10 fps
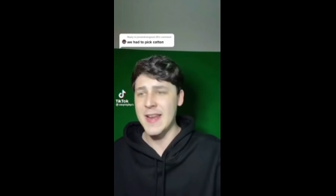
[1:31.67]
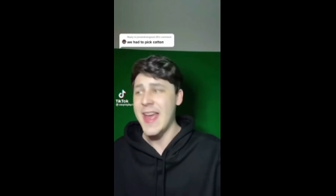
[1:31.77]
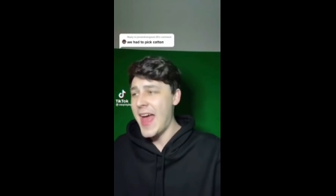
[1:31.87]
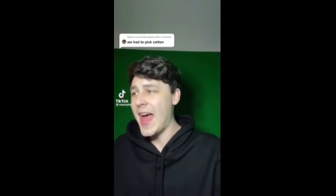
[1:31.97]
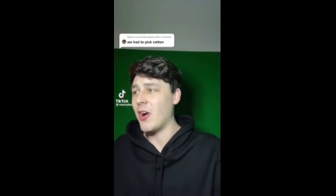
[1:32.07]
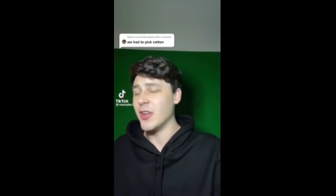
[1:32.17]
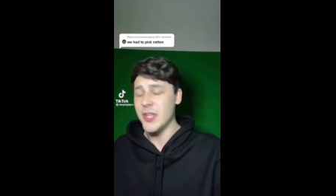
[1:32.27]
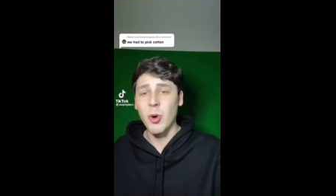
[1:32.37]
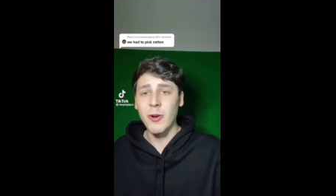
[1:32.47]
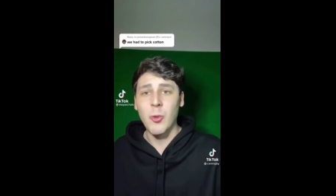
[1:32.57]
Hell,
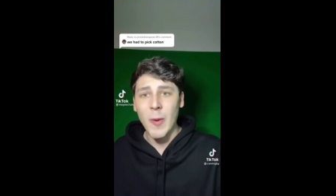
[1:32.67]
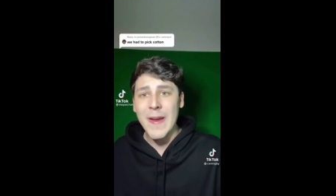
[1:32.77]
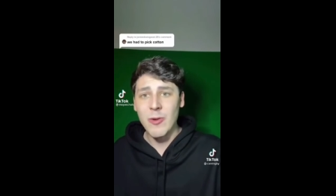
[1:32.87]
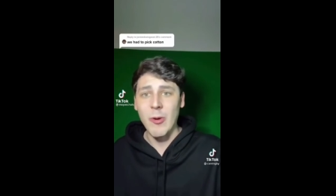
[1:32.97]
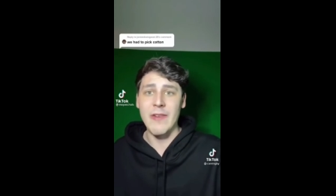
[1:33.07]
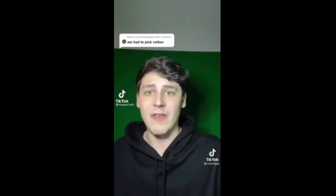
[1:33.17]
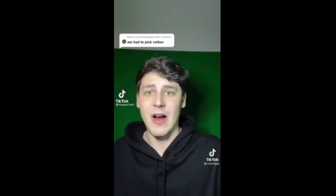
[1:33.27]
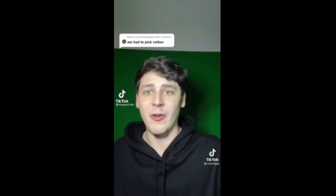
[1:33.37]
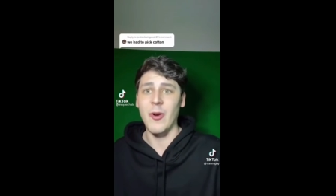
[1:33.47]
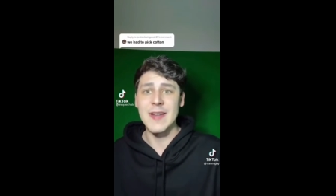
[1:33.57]
your
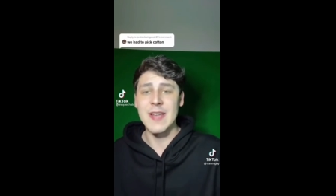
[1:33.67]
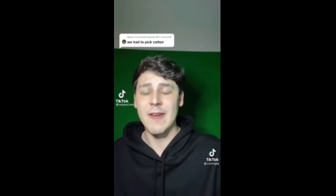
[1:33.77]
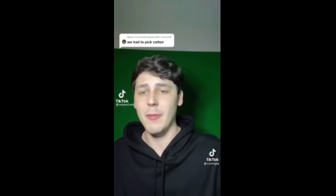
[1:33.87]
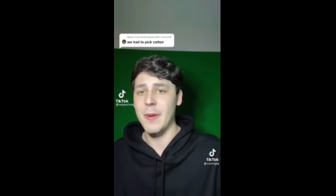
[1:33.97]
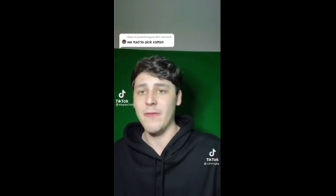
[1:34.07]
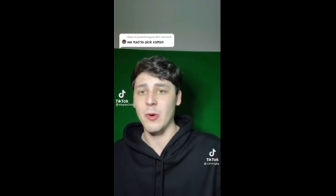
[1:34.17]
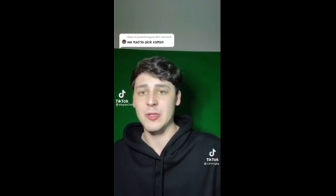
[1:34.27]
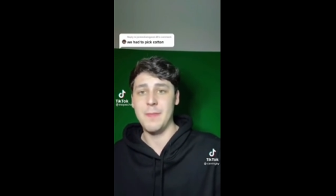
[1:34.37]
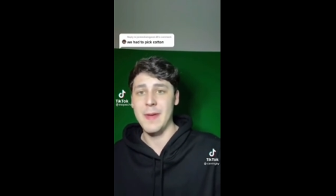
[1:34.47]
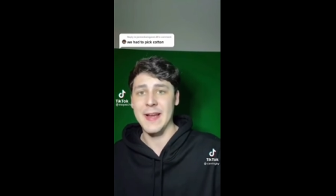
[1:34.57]
great-grandfather has never been forced to
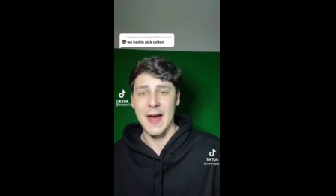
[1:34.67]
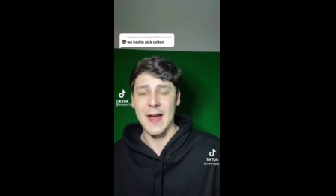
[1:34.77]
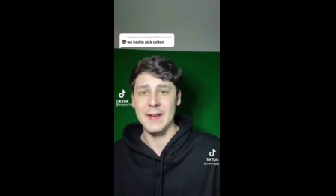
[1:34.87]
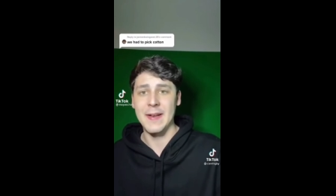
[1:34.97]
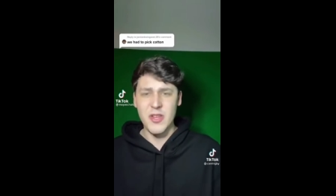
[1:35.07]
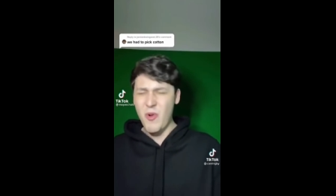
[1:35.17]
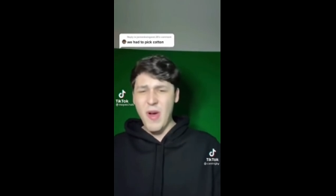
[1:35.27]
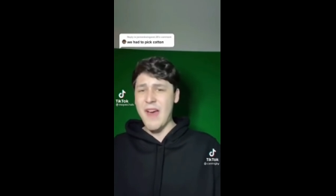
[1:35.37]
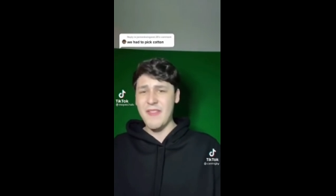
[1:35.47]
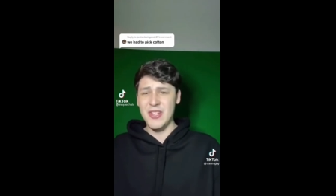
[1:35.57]
pick cotton. You
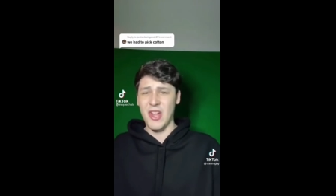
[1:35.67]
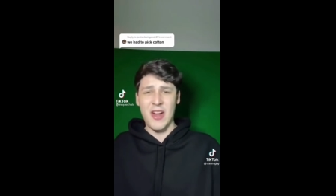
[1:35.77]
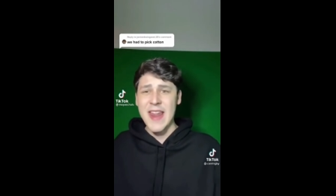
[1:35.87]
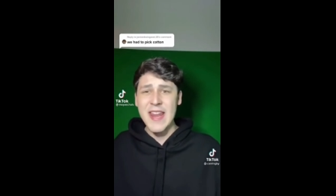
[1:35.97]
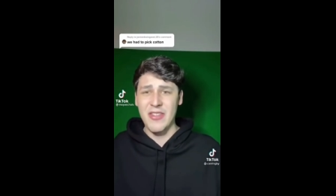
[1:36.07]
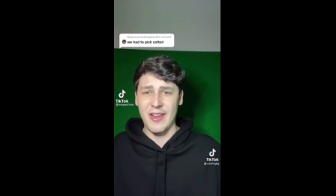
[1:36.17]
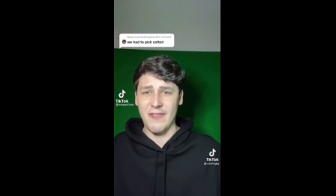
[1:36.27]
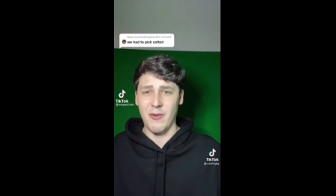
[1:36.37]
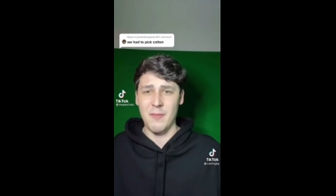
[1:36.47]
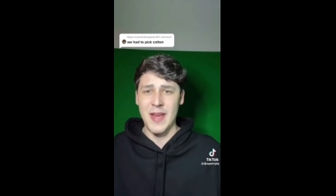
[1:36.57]
haven't done anything for me.